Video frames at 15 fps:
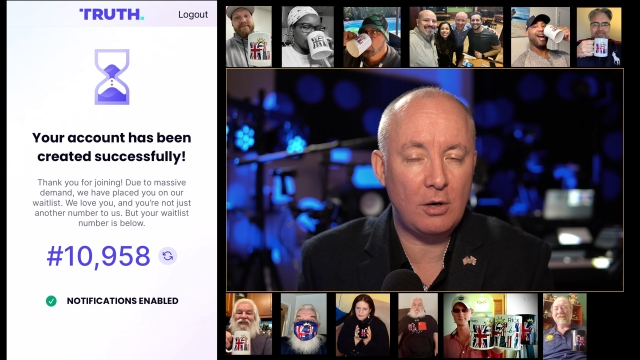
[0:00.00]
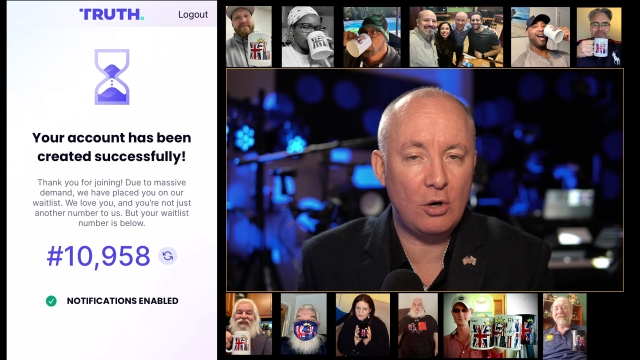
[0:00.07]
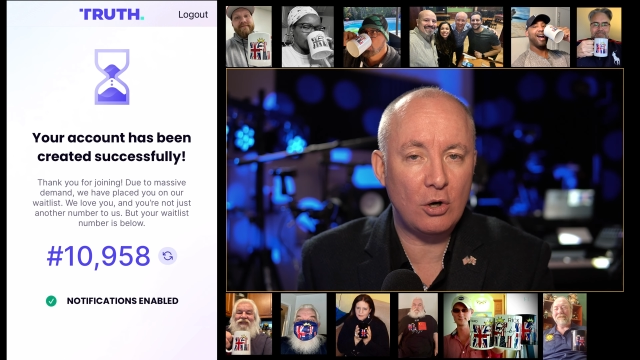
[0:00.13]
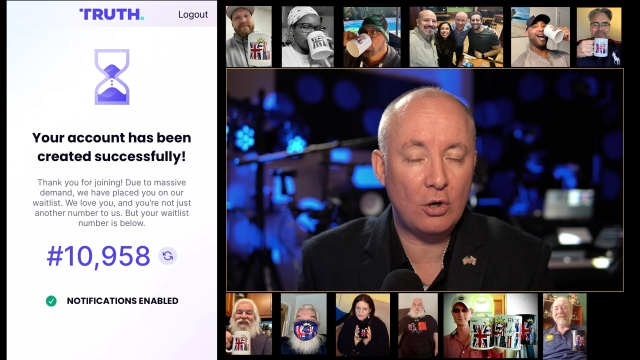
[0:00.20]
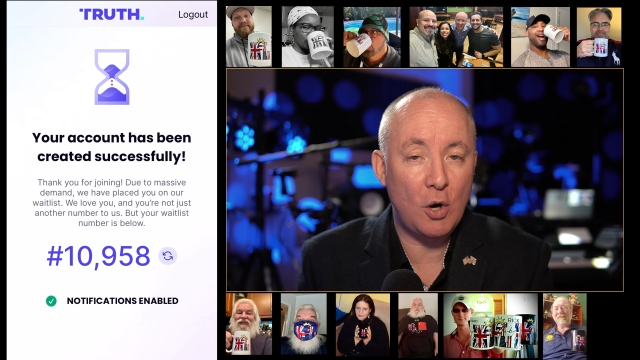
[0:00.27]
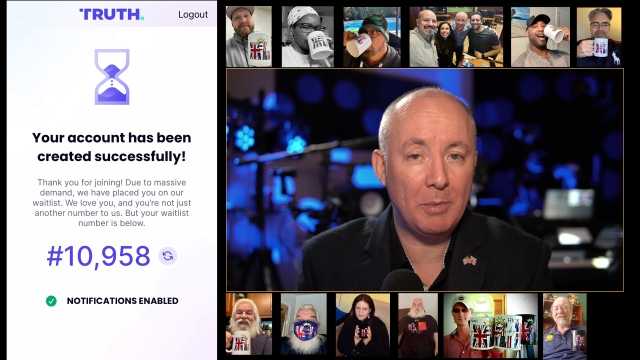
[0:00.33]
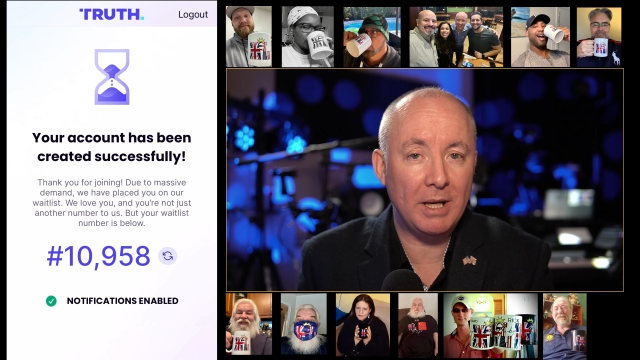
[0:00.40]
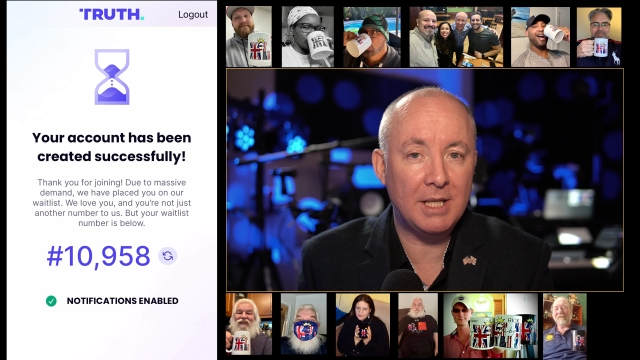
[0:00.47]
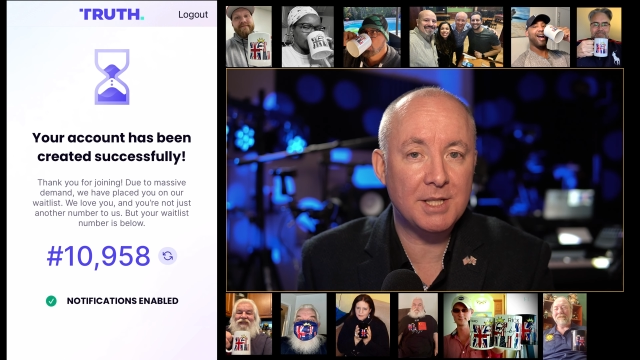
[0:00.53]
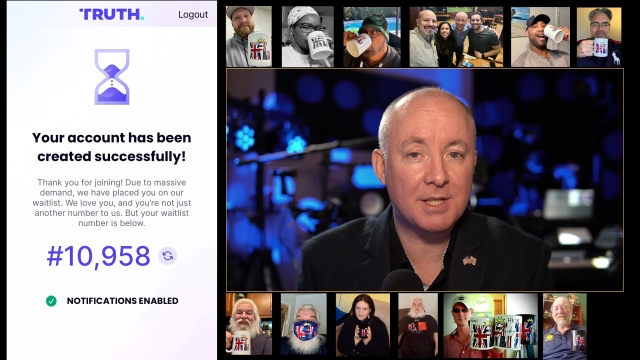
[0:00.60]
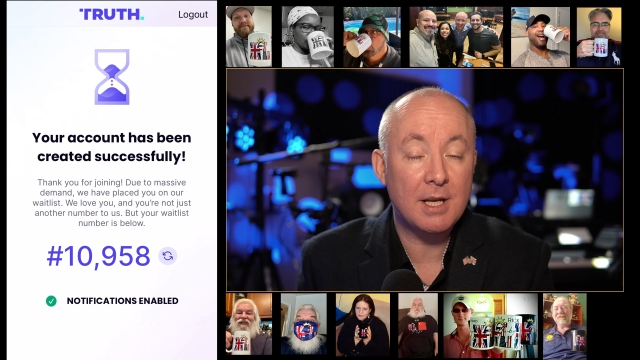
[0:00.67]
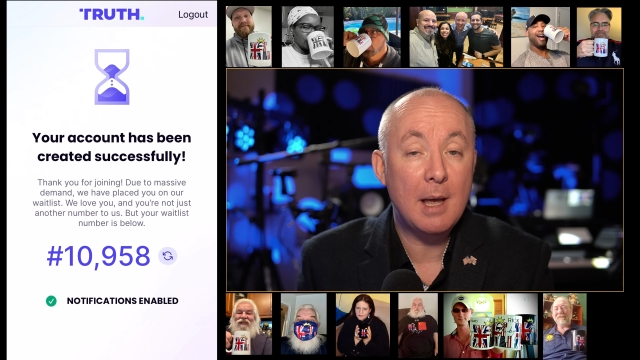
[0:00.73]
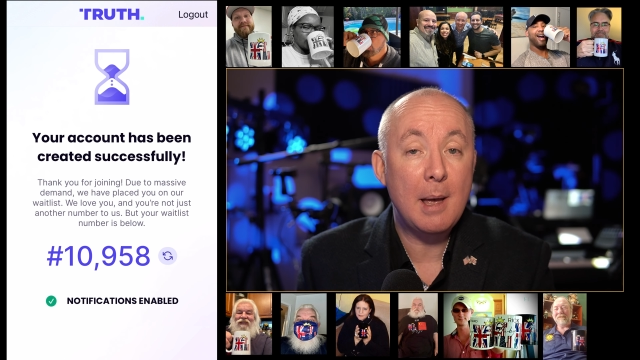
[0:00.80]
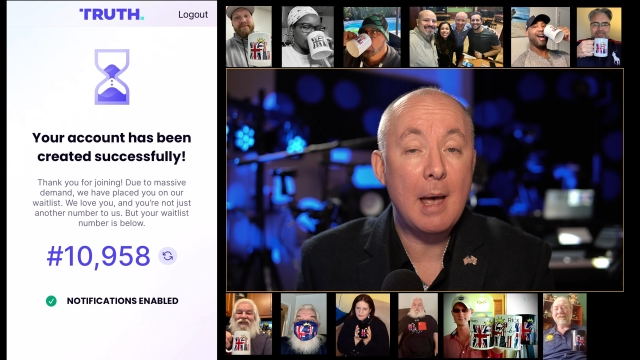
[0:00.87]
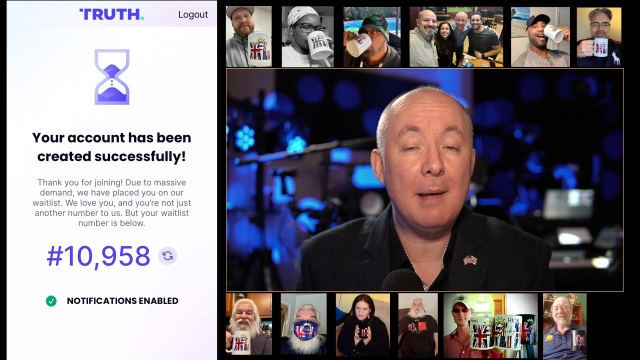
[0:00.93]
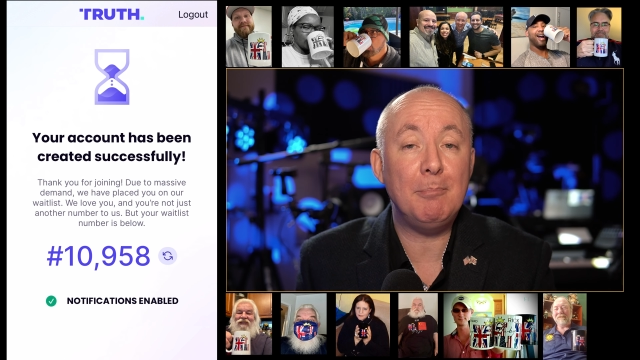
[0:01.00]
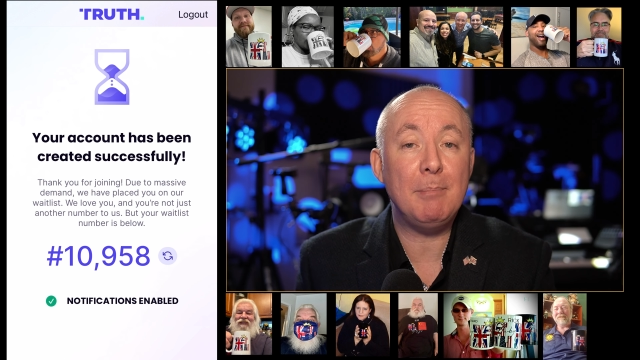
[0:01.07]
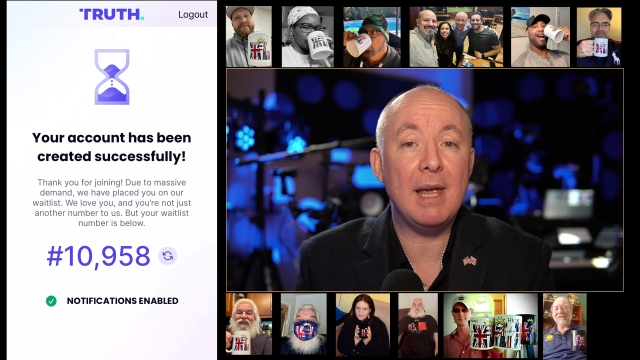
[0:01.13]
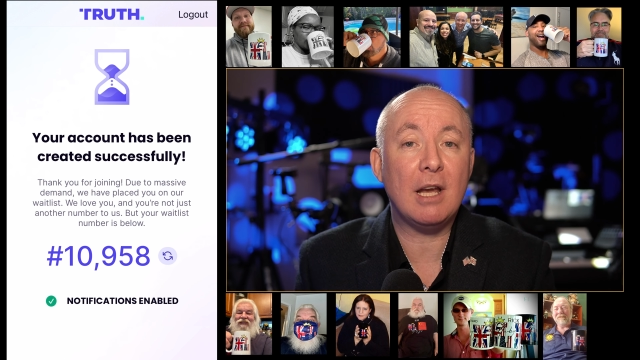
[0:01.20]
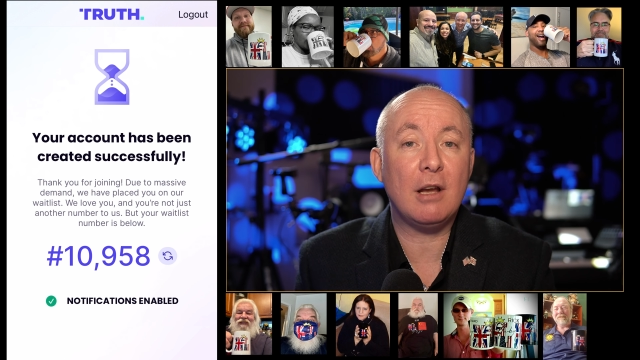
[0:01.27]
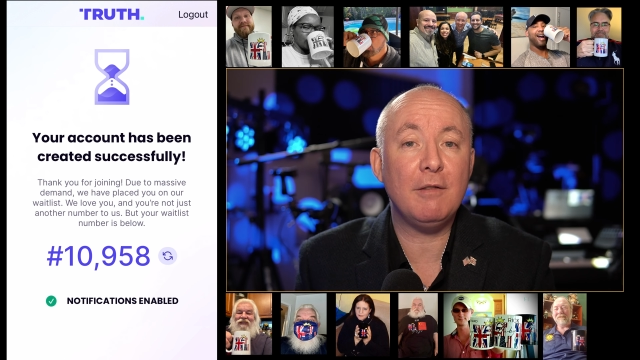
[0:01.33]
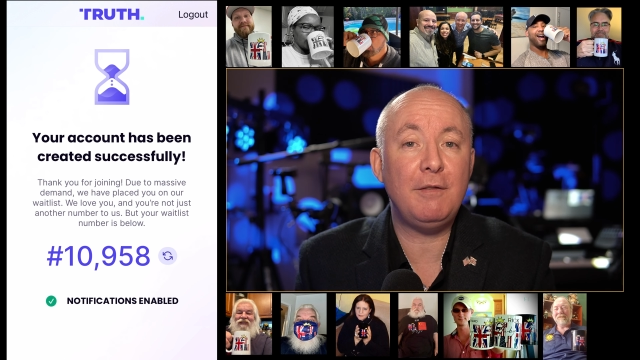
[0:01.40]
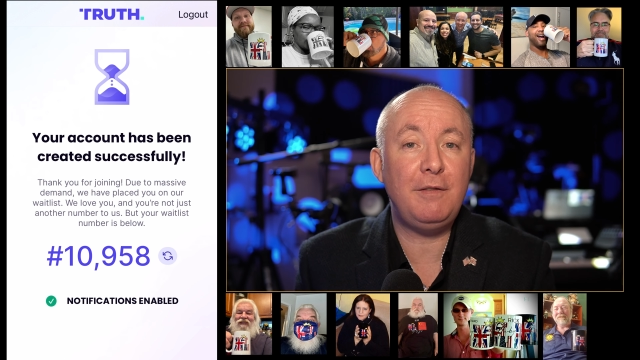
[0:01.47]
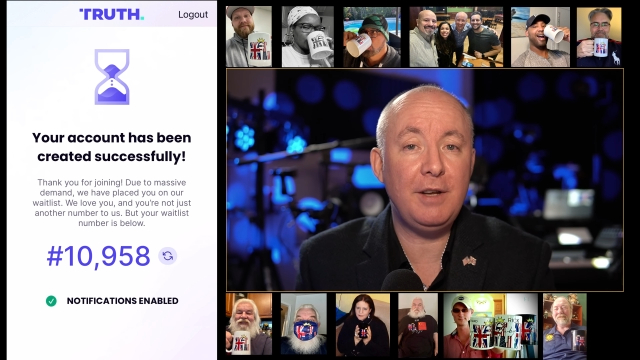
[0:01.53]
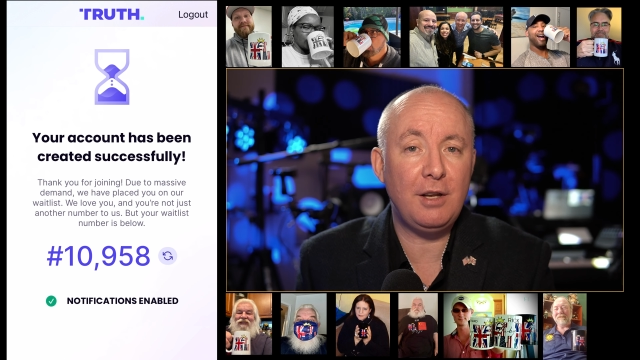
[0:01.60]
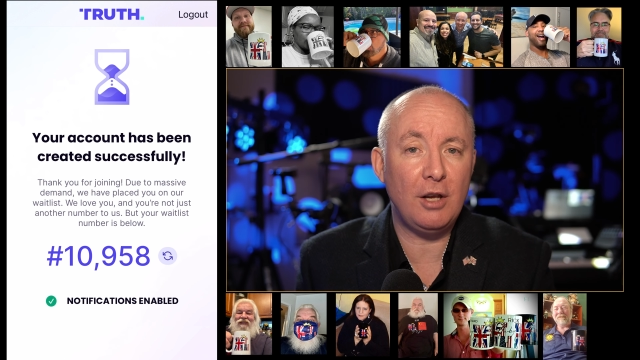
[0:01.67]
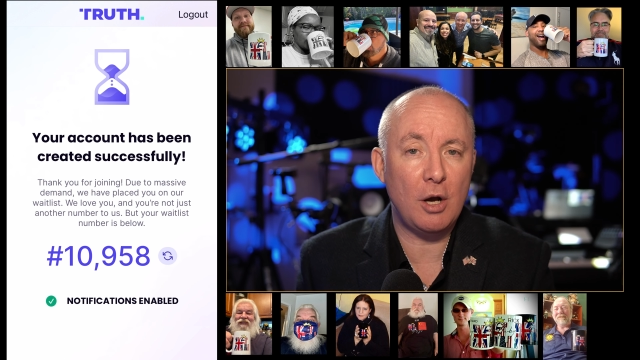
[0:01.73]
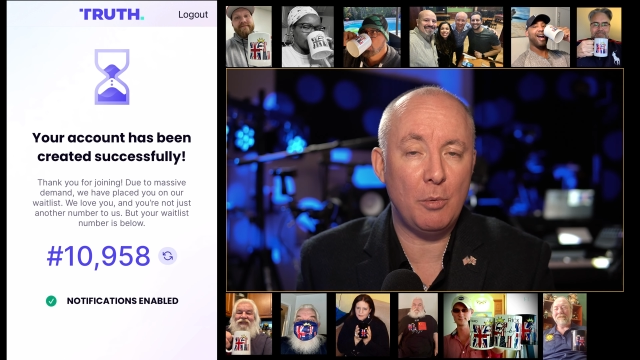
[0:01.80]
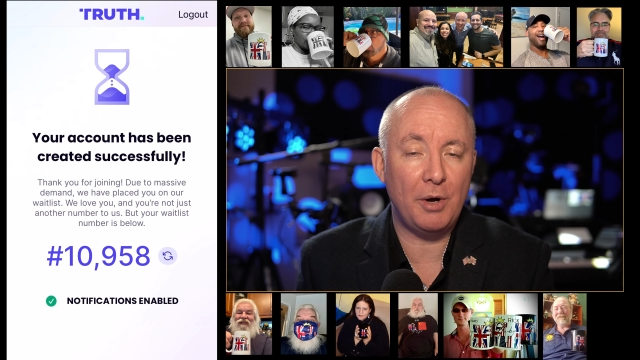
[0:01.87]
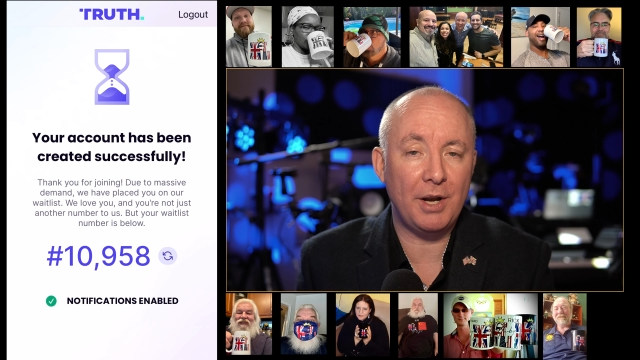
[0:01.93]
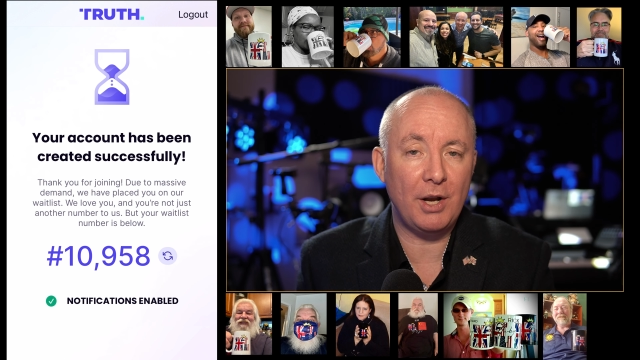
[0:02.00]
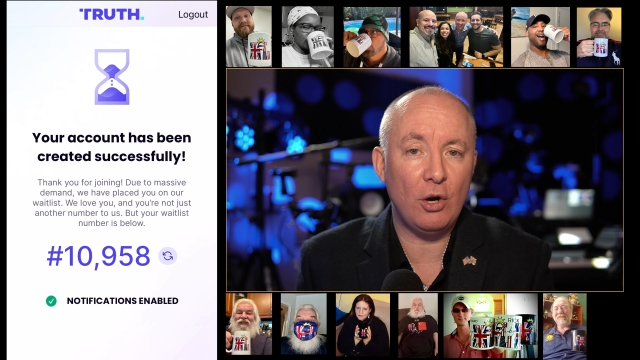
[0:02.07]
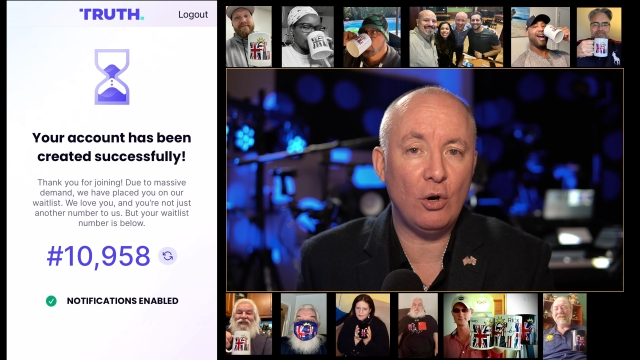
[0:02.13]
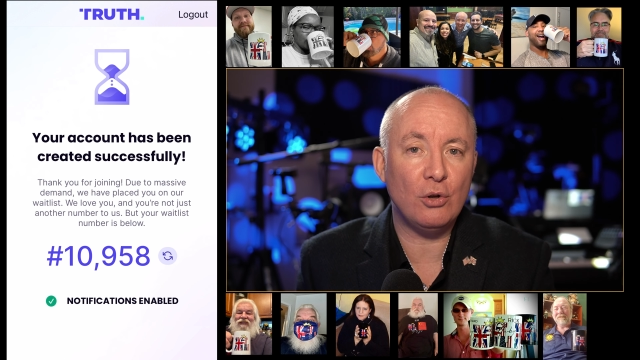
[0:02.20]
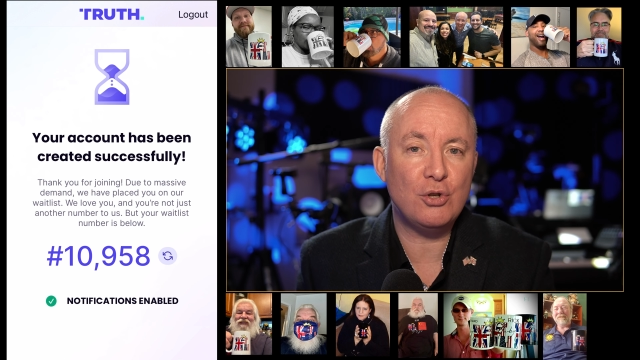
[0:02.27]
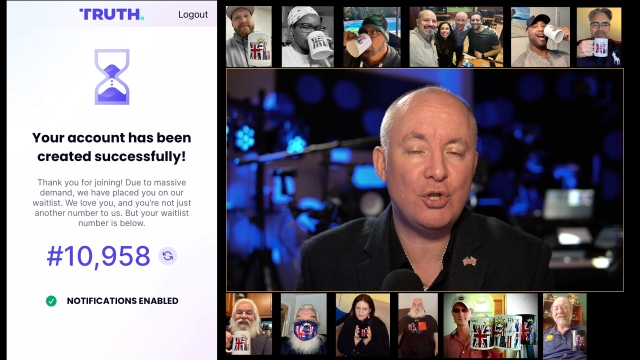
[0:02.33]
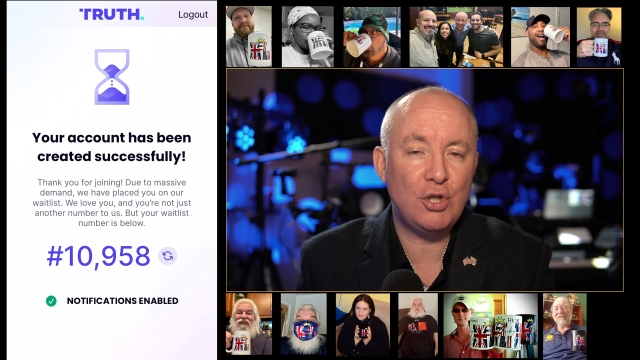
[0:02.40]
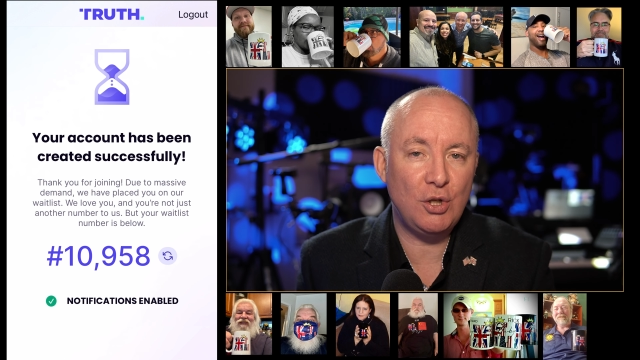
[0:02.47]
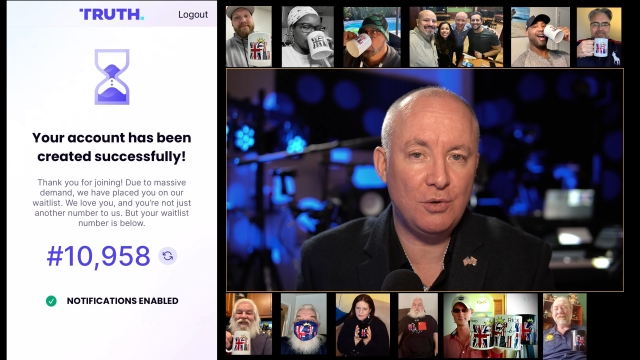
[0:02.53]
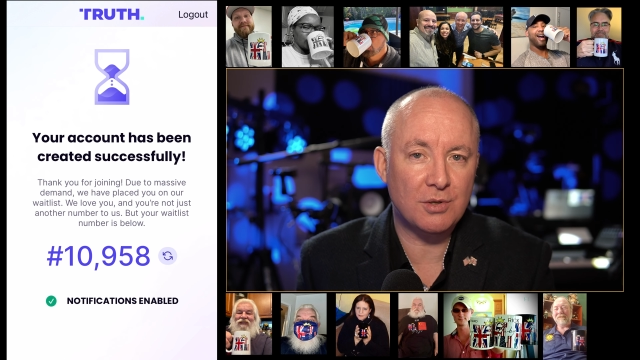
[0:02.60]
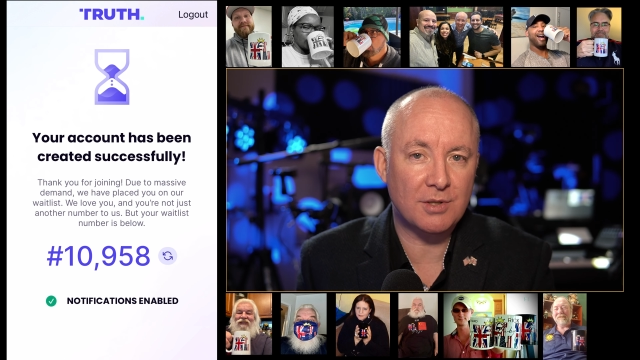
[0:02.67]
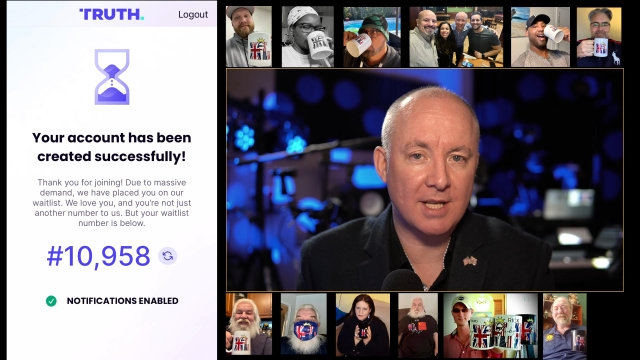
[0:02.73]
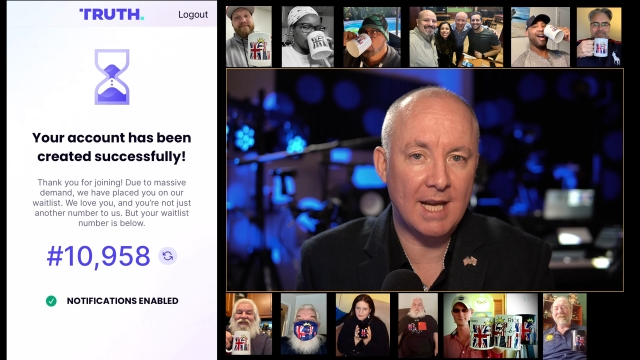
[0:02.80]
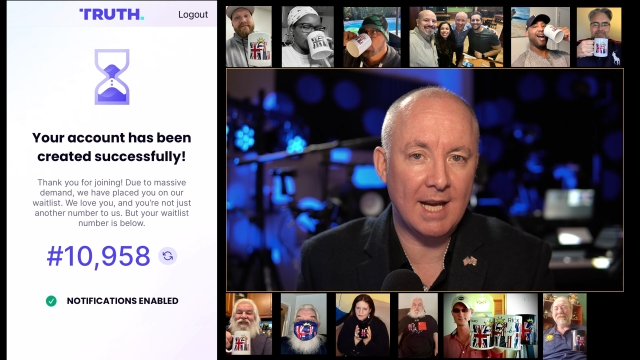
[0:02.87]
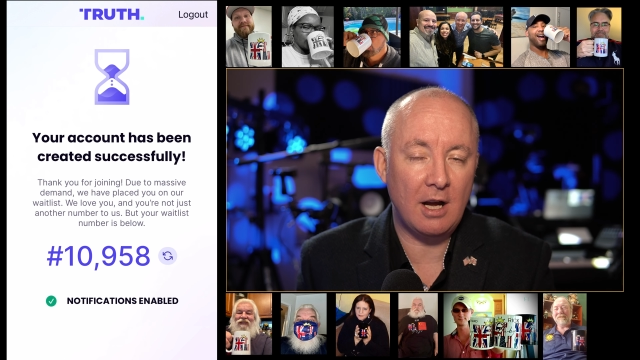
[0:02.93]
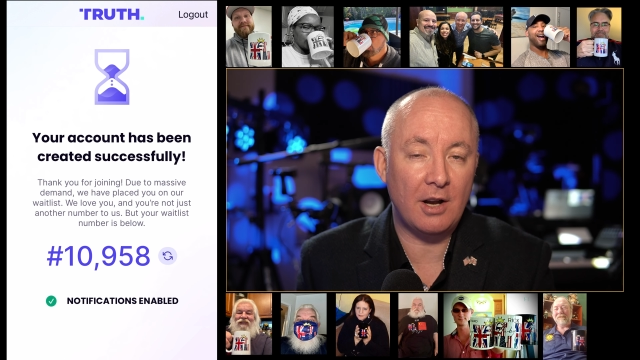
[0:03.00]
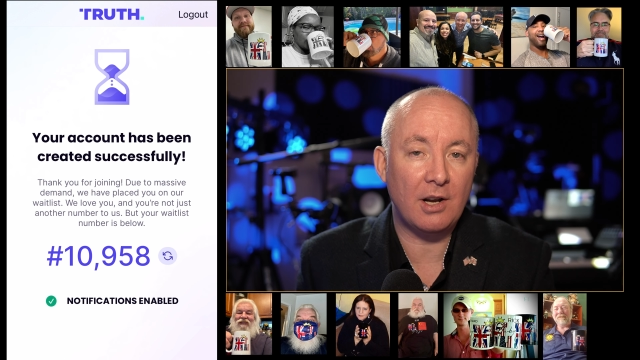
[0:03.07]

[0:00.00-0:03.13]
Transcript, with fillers: comments and make a video on it on Tuesday.